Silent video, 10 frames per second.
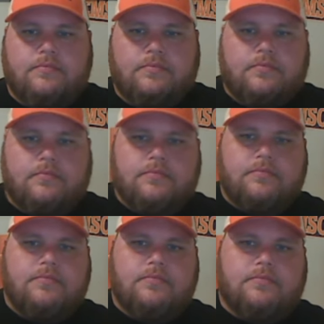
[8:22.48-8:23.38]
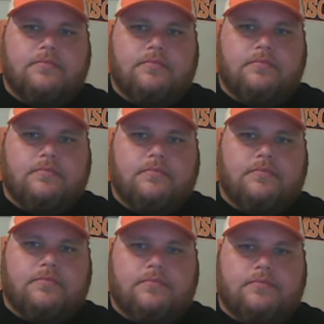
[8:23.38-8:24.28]

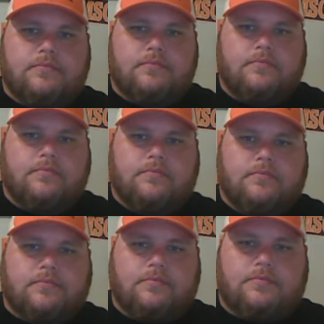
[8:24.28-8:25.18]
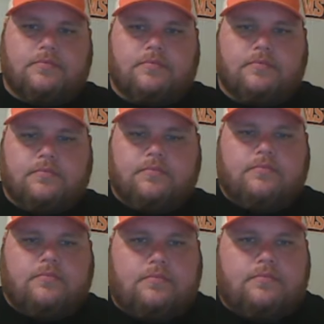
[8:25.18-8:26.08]

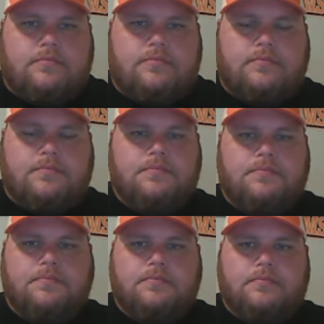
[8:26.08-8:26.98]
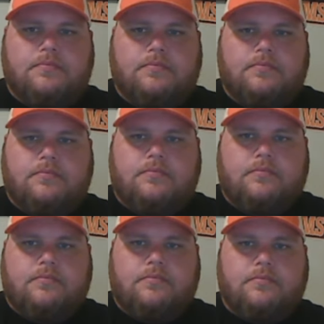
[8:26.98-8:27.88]
No words are spoken by the person on screen.